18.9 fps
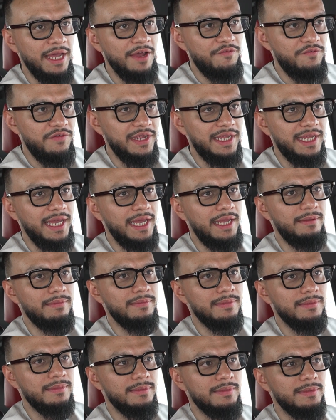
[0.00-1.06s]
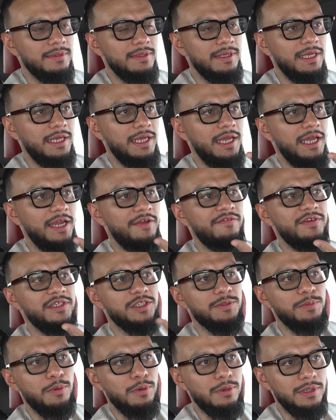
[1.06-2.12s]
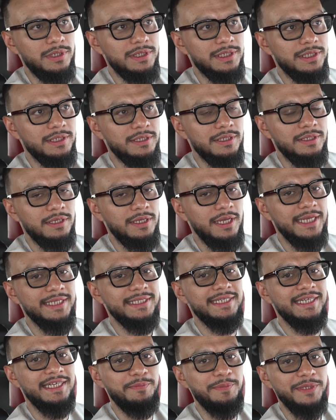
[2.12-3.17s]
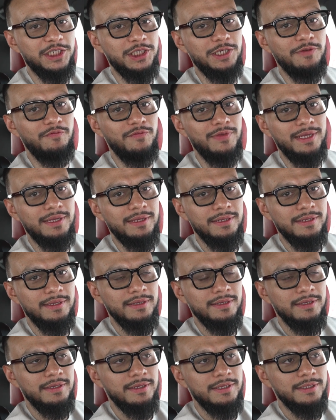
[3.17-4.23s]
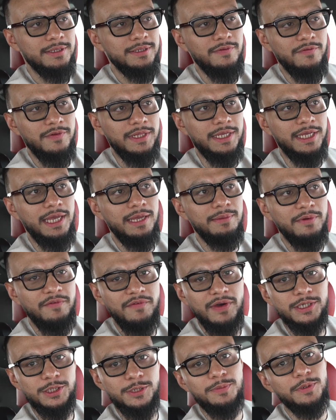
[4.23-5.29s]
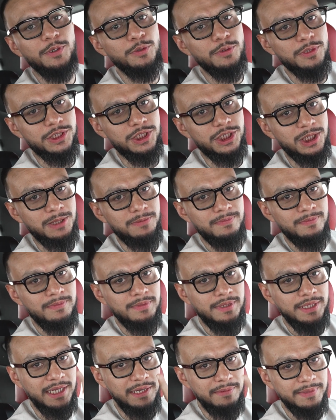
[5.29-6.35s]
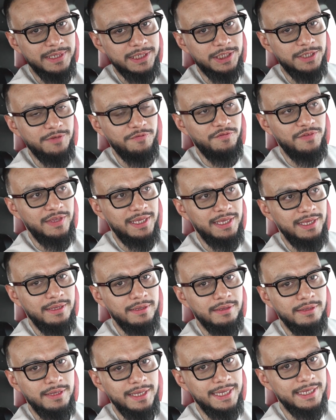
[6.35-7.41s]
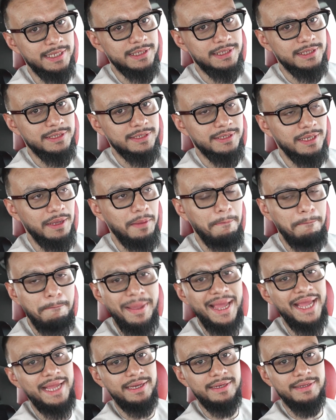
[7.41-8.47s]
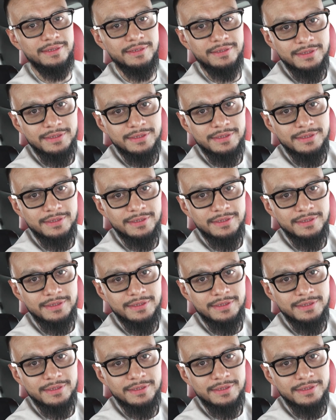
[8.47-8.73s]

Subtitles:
every game, every sports has an admission fee. So for the game of entrepreneurship, the admission fee is pain.